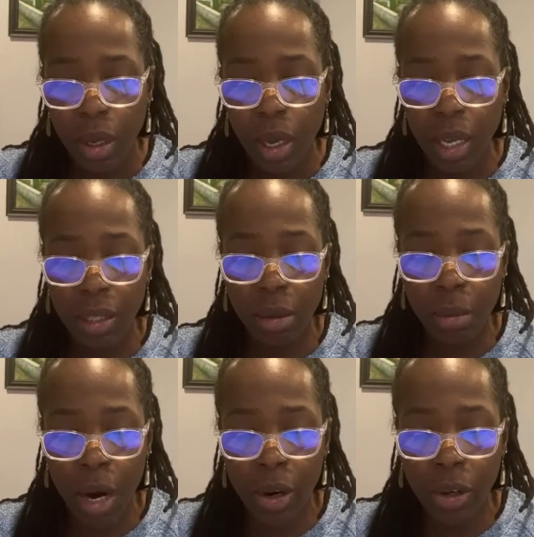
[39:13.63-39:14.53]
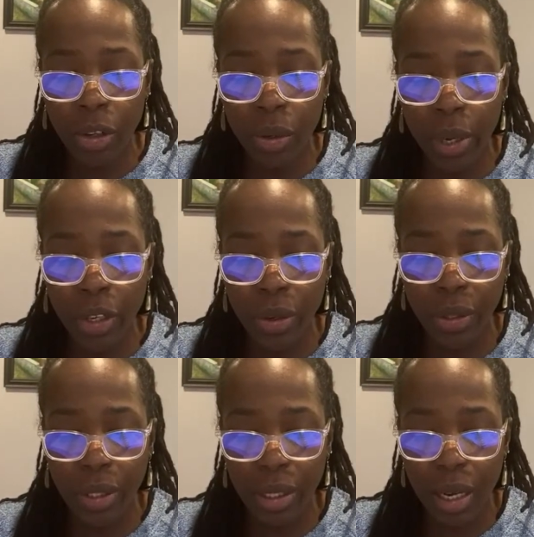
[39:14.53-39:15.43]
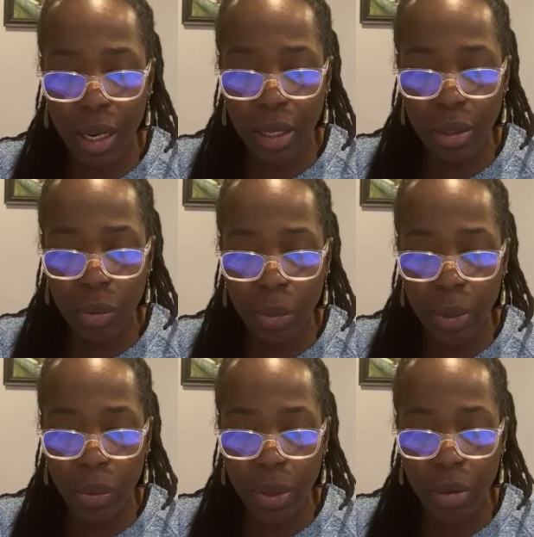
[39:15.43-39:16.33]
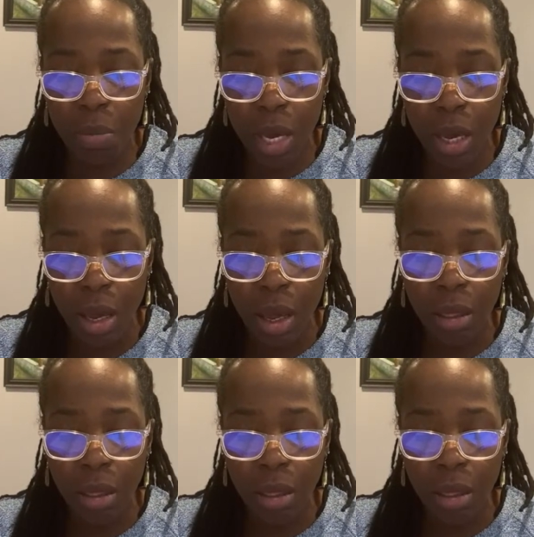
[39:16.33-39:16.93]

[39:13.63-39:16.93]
"And tomorrow you and your sons will be with me.